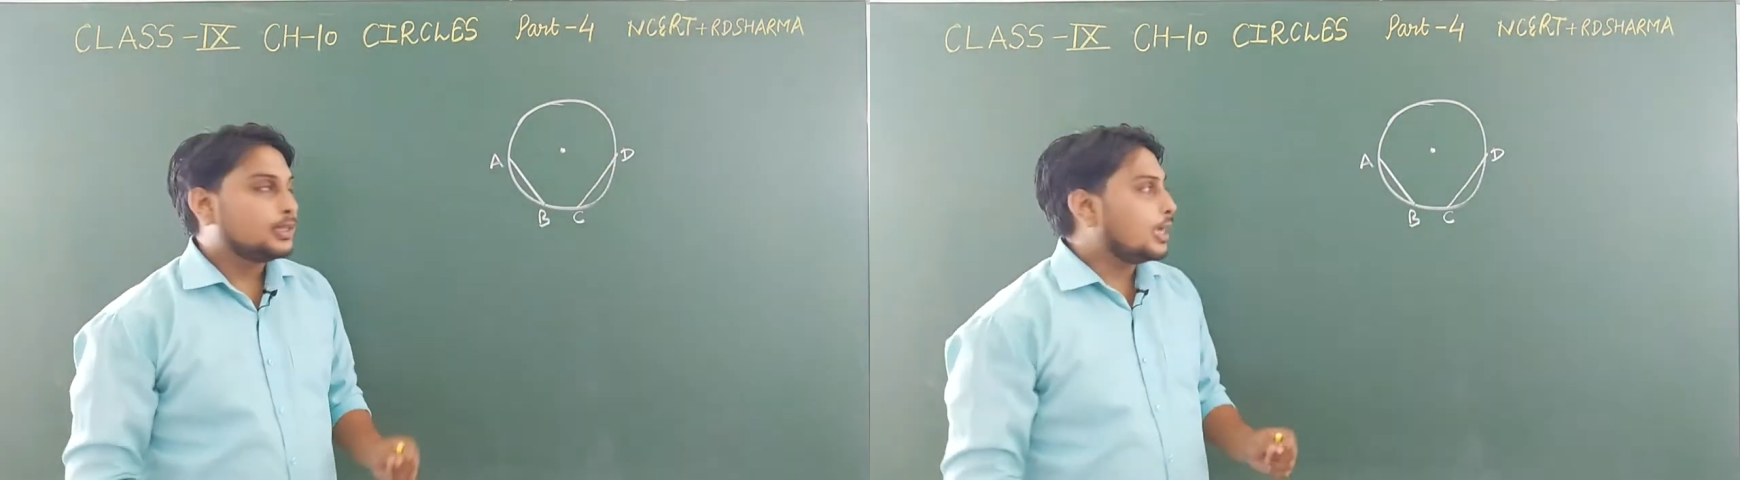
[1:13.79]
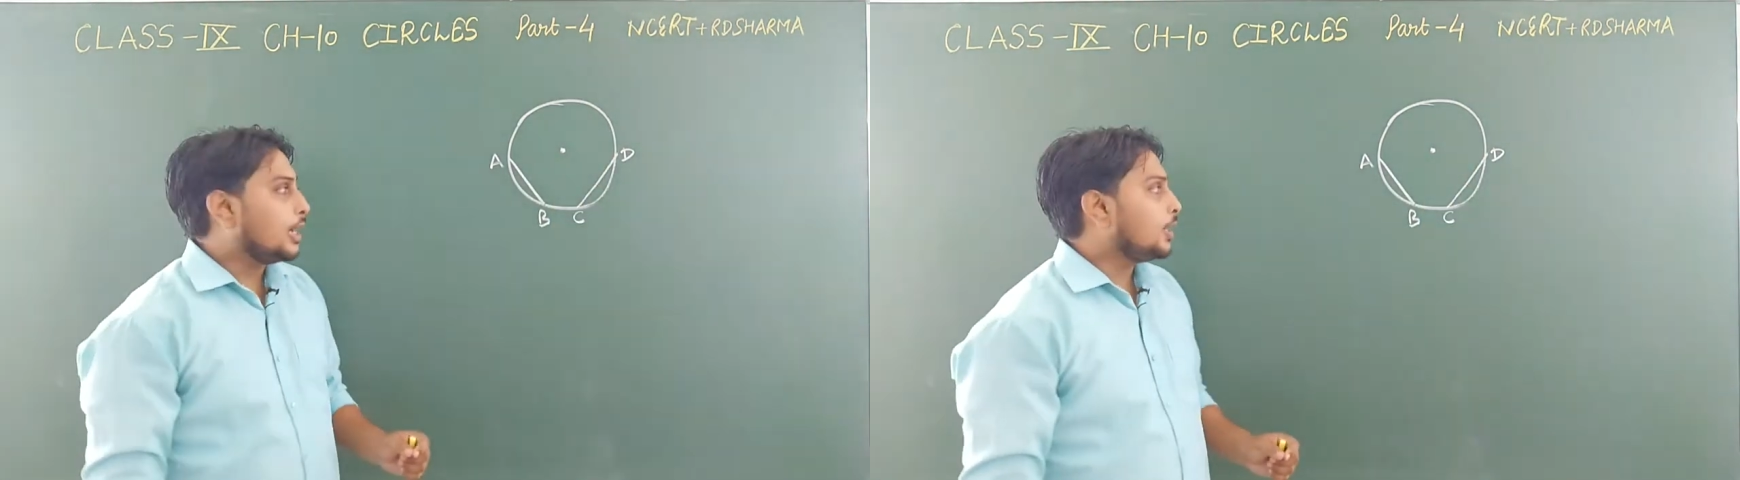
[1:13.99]

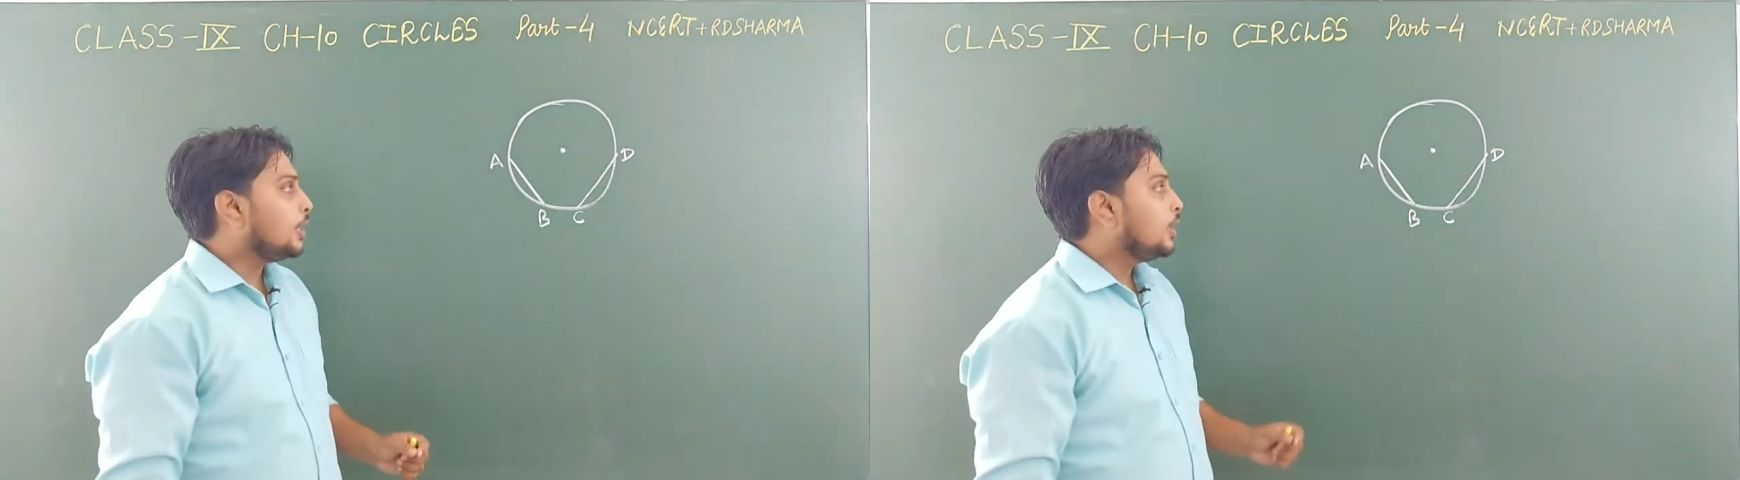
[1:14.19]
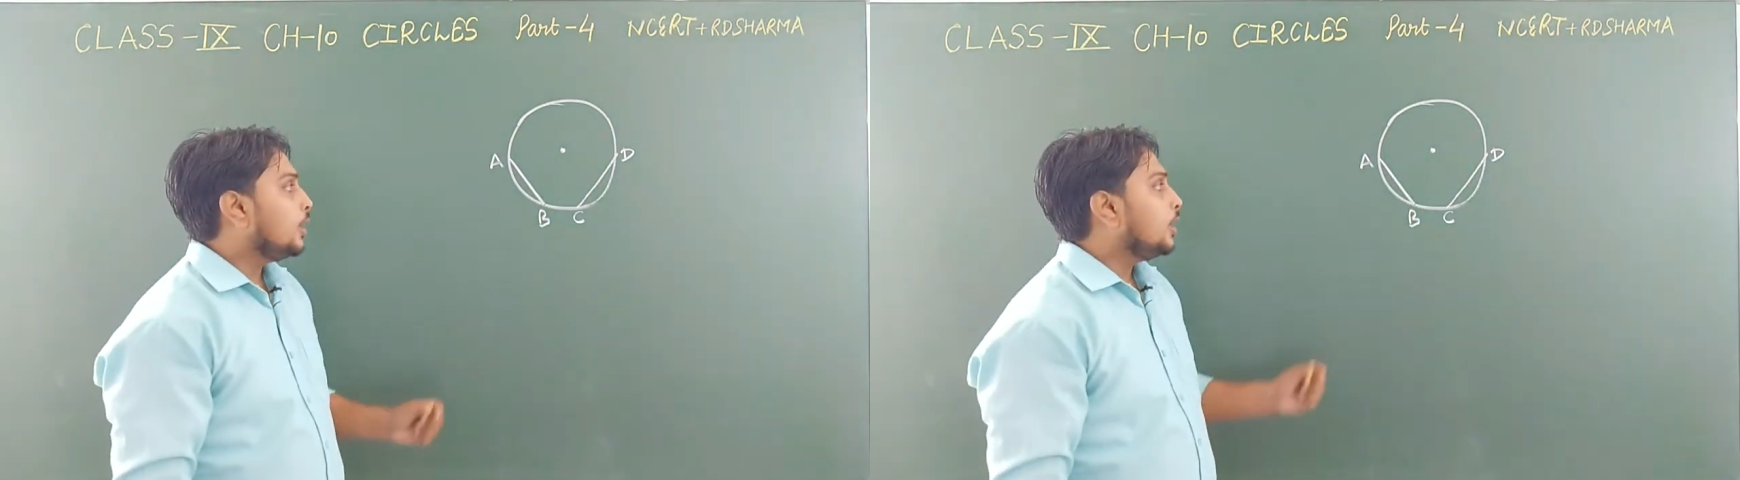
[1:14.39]

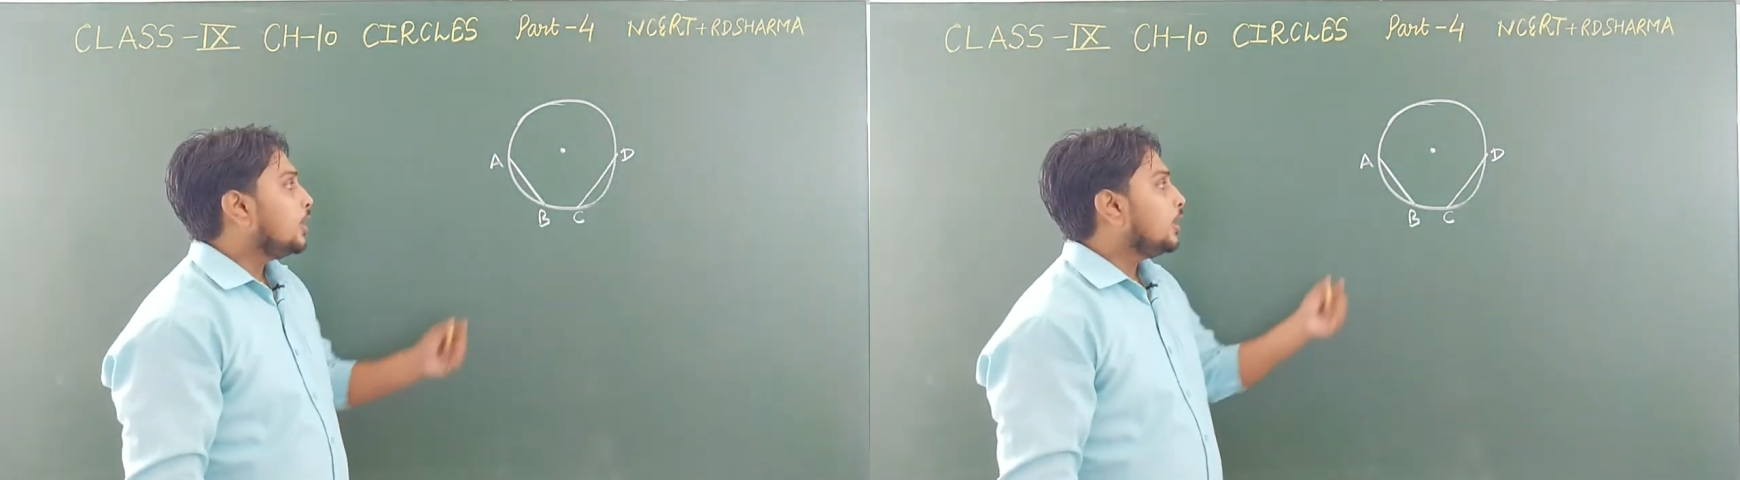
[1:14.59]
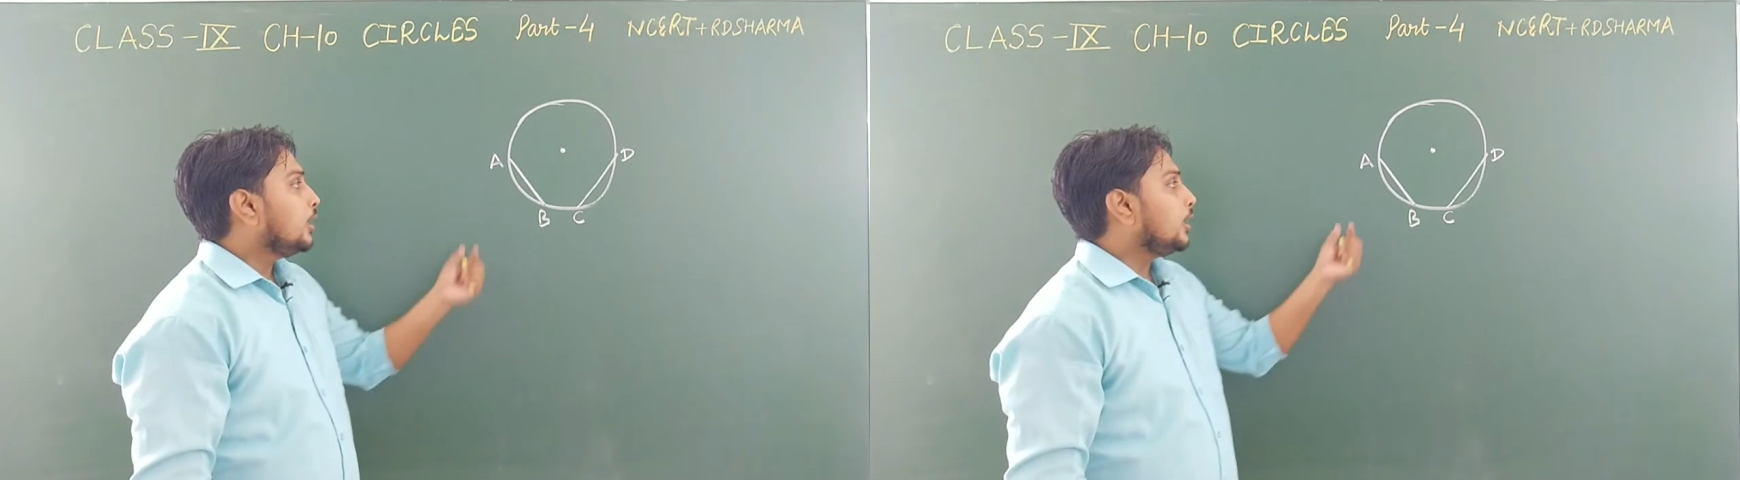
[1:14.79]
That